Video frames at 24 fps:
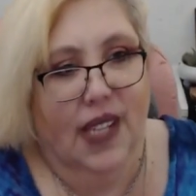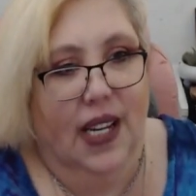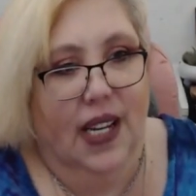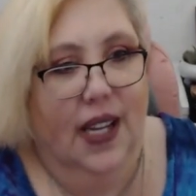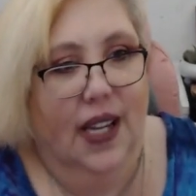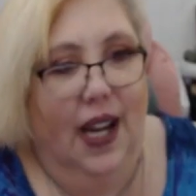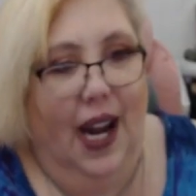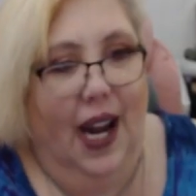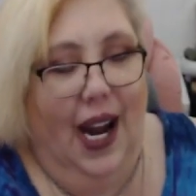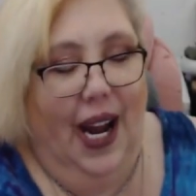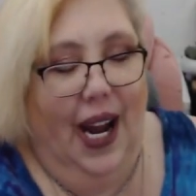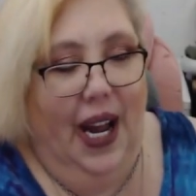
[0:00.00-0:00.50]

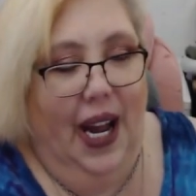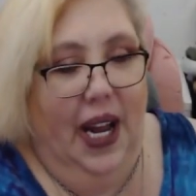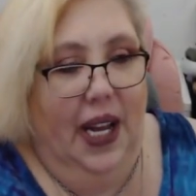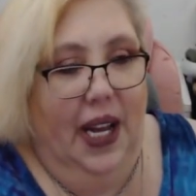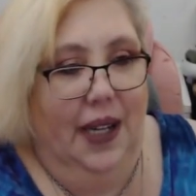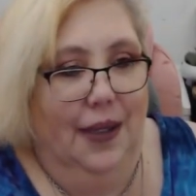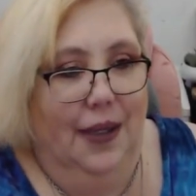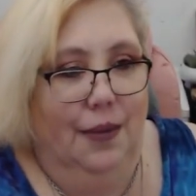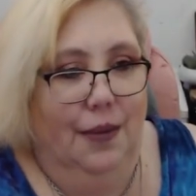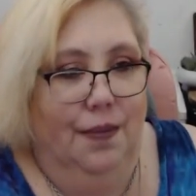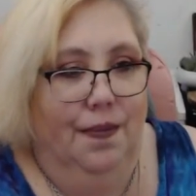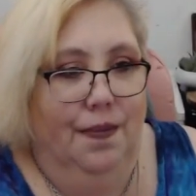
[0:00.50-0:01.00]

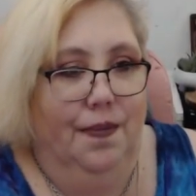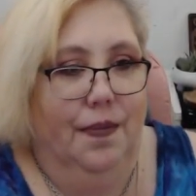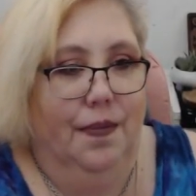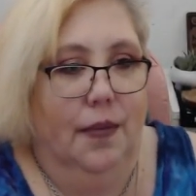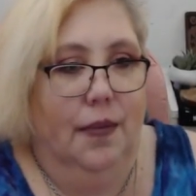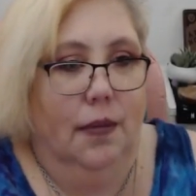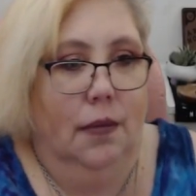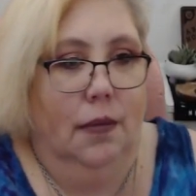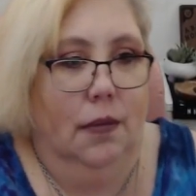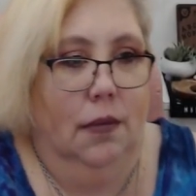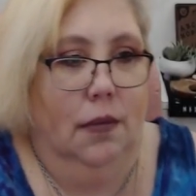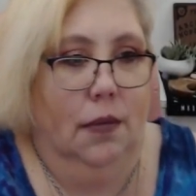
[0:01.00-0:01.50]
I
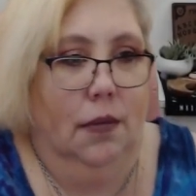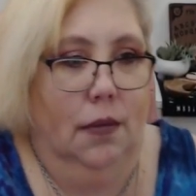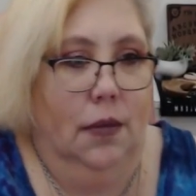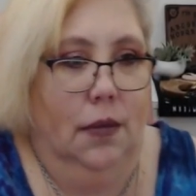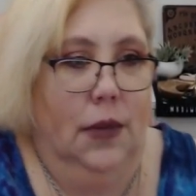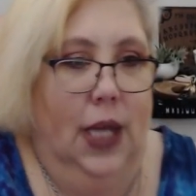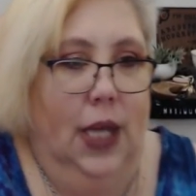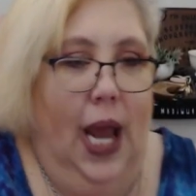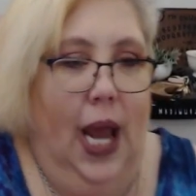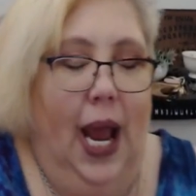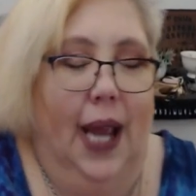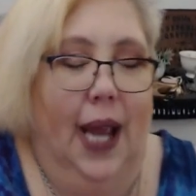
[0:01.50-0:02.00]

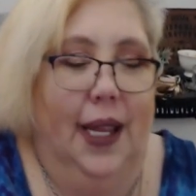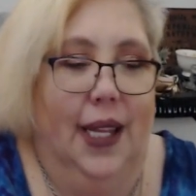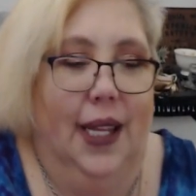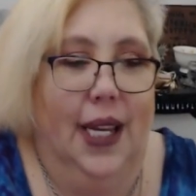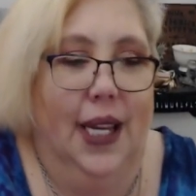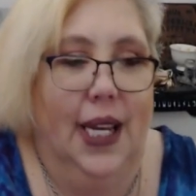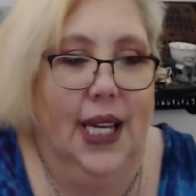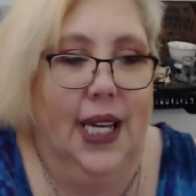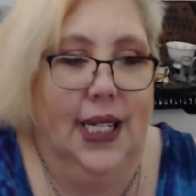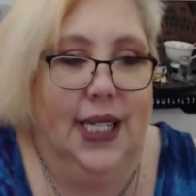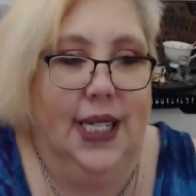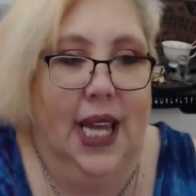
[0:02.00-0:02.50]

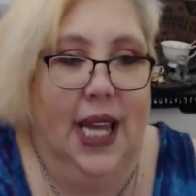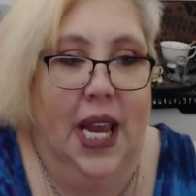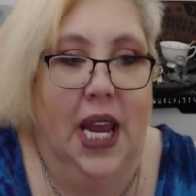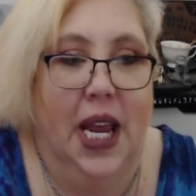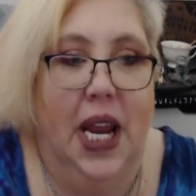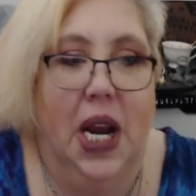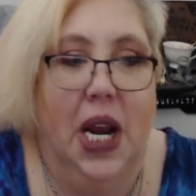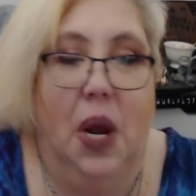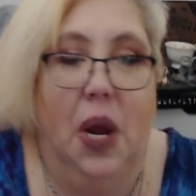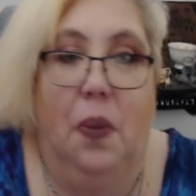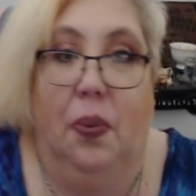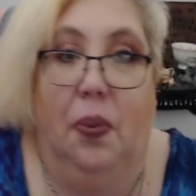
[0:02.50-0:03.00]
think he's
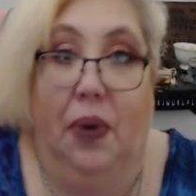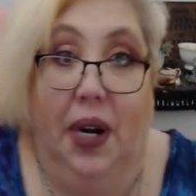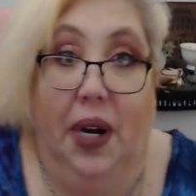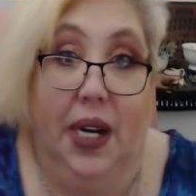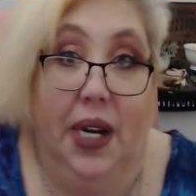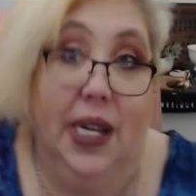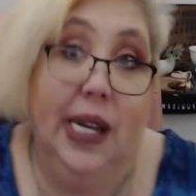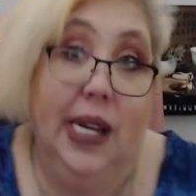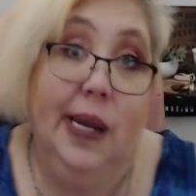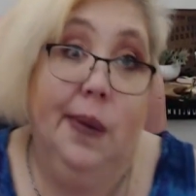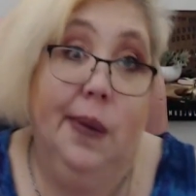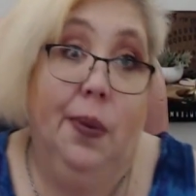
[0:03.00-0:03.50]
hit a
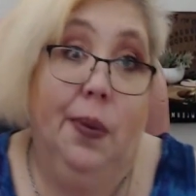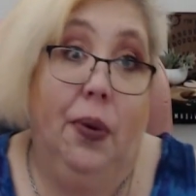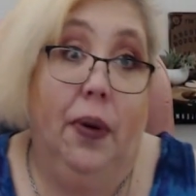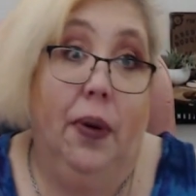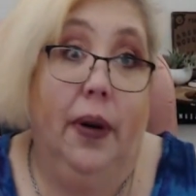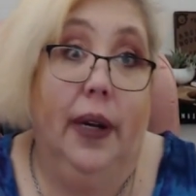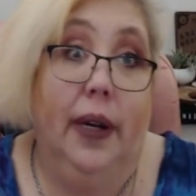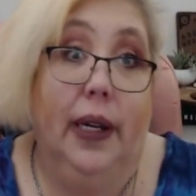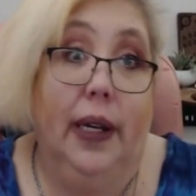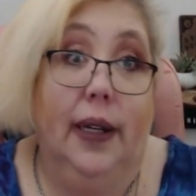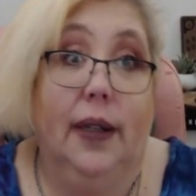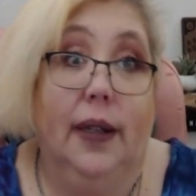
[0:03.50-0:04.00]
breaking
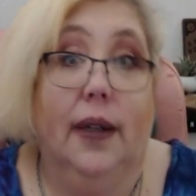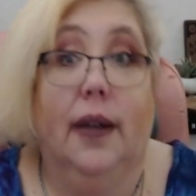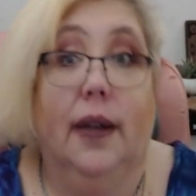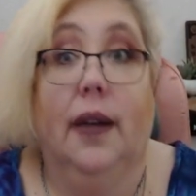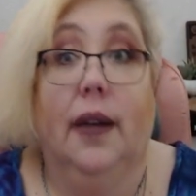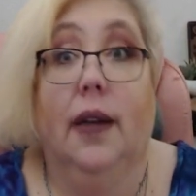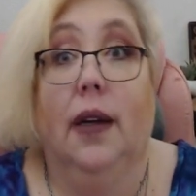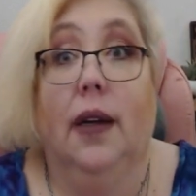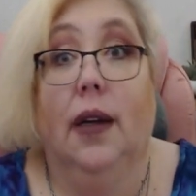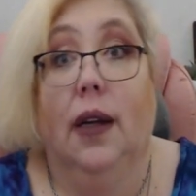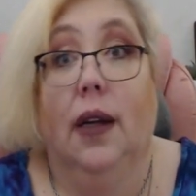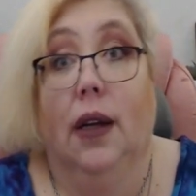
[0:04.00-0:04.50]
point
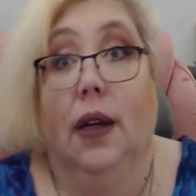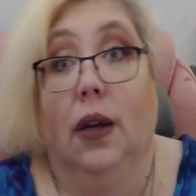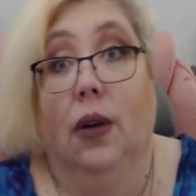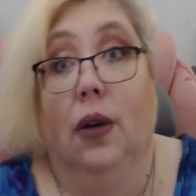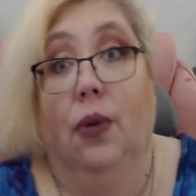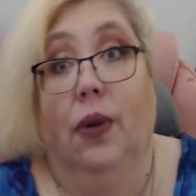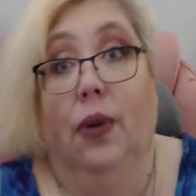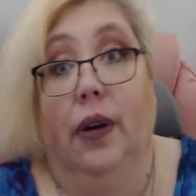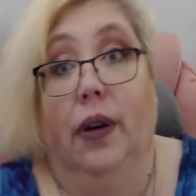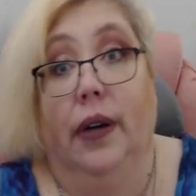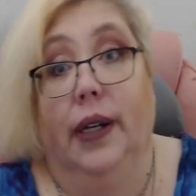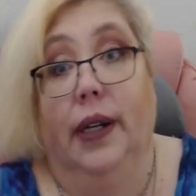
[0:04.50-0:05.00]

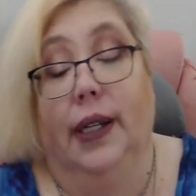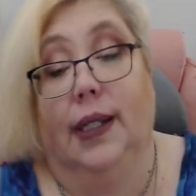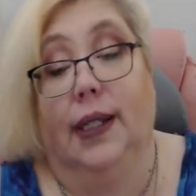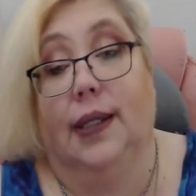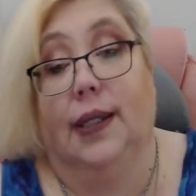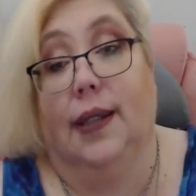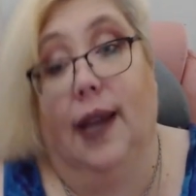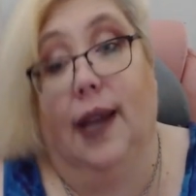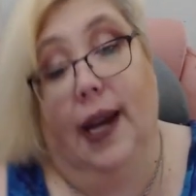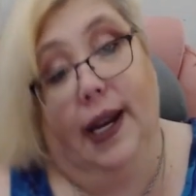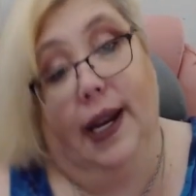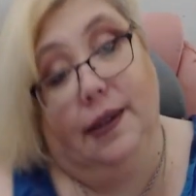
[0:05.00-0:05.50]
where it's
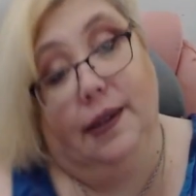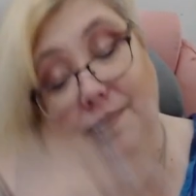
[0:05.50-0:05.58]
like,